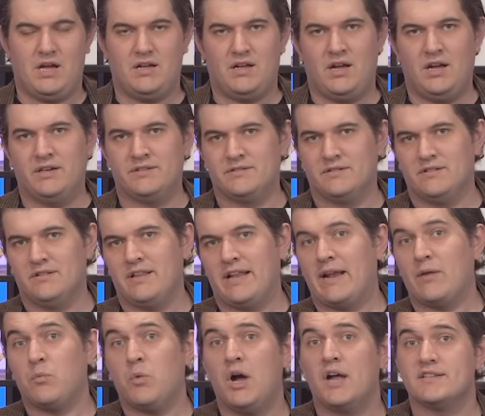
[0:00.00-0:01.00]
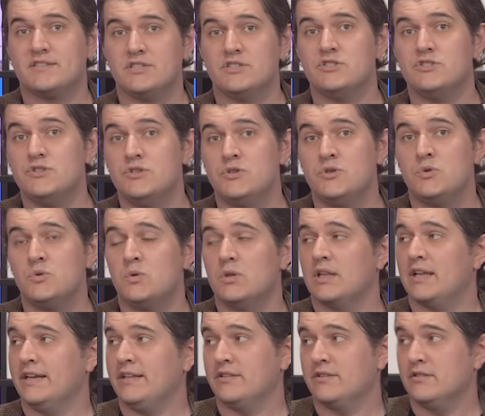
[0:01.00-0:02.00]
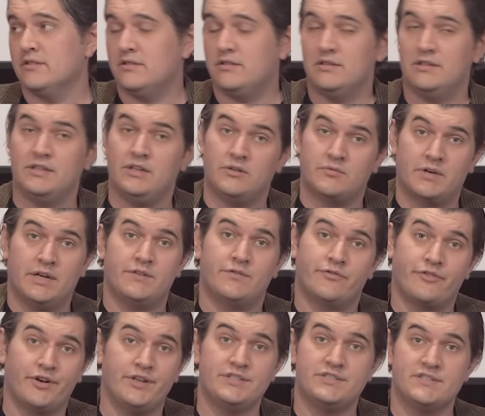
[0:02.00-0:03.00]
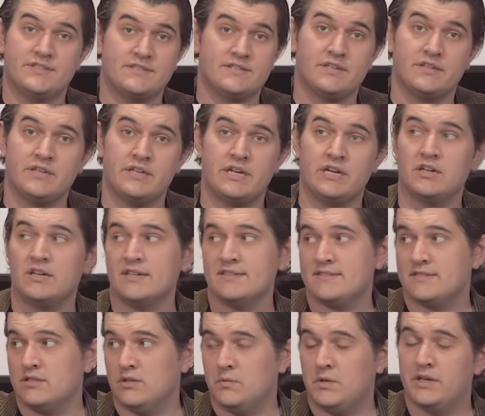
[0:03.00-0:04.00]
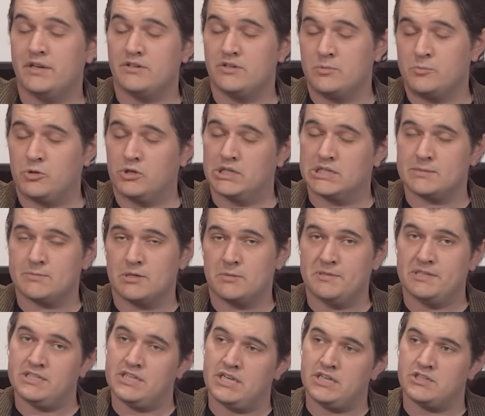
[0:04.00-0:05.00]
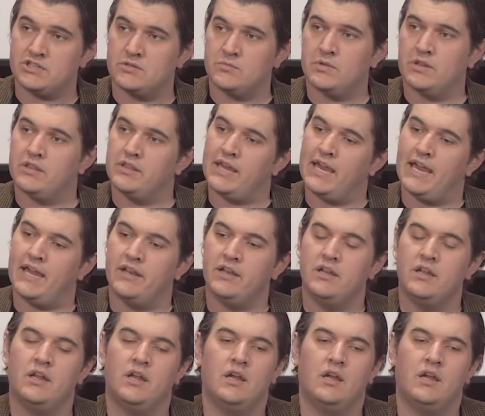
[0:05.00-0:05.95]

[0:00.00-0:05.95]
on that I want to do, like the little red fridge is still here. I still want to do more experimentation with that.